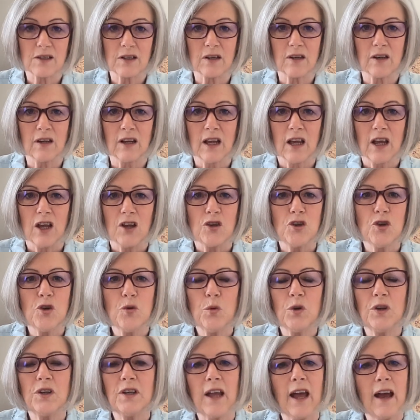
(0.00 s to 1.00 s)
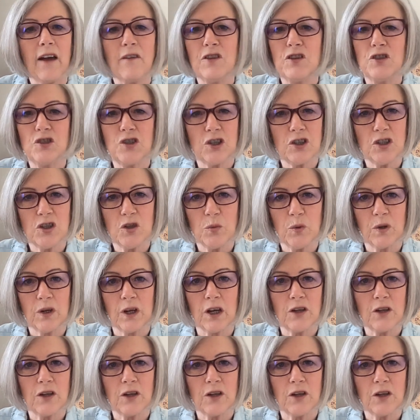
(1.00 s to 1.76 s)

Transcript: and you wouldn't have the genuine